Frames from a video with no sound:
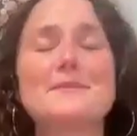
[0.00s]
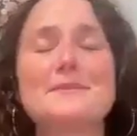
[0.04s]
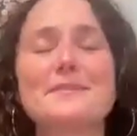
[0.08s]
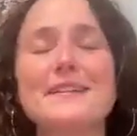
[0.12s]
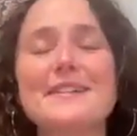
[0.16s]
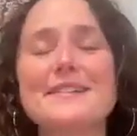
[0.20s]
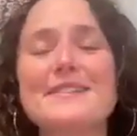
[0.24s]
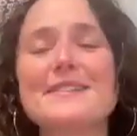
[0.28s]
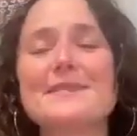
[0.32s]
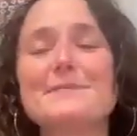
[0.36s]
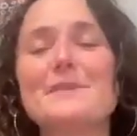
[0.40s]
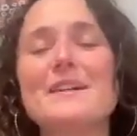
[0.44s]

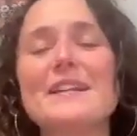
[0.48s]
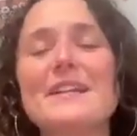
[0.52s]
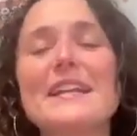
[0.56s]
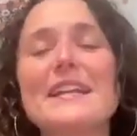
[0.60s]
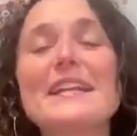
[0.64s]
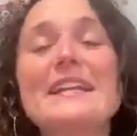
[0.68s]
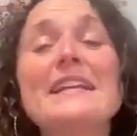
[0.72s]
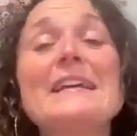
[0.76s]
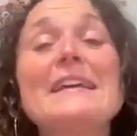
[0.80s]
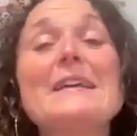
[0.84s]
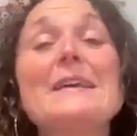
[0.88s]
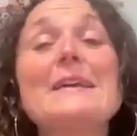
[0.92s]
relates to
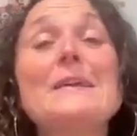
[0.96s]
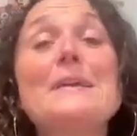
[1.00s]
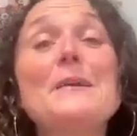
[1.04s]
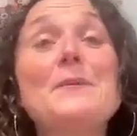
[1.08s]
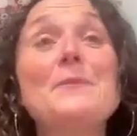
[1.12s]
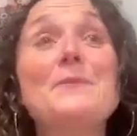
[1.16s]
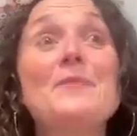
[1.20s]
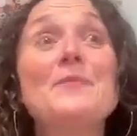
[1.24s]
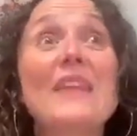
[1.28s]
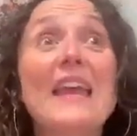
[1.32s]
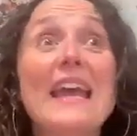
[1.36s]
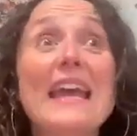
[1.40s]
money.
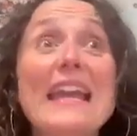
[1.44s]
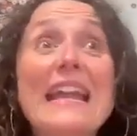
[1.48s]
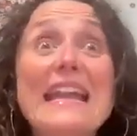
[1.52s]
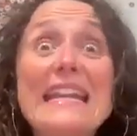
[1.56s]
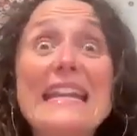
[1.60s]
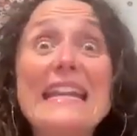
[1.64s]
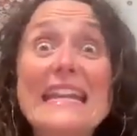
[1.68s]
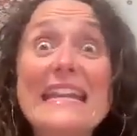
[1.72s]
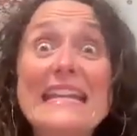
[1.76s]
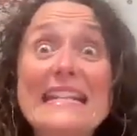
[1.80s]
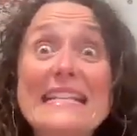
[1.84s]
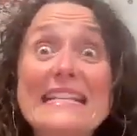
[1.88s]
And I
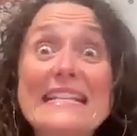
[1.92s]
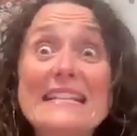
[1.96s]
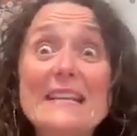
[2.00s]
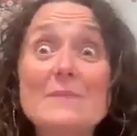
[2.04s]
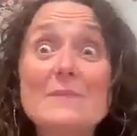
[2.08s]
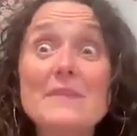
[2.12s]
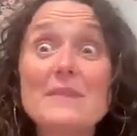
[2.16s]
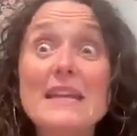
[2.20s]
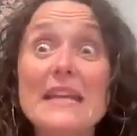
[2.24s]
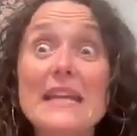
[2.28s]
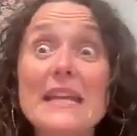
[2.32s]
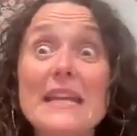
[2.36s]
needed
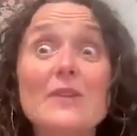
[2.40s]
something,